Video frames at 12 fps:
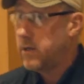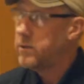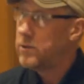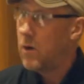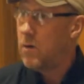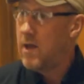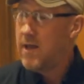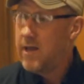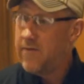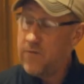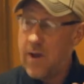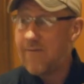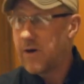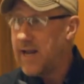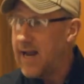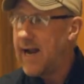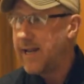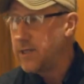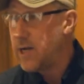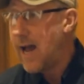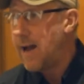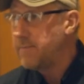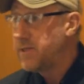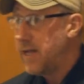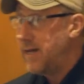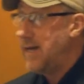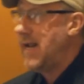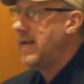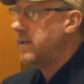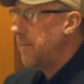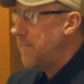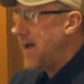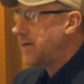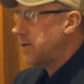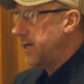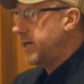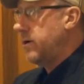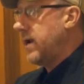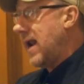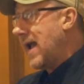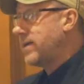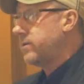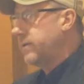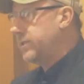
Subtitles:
So if you ever get any jobs that need the metric, you can actually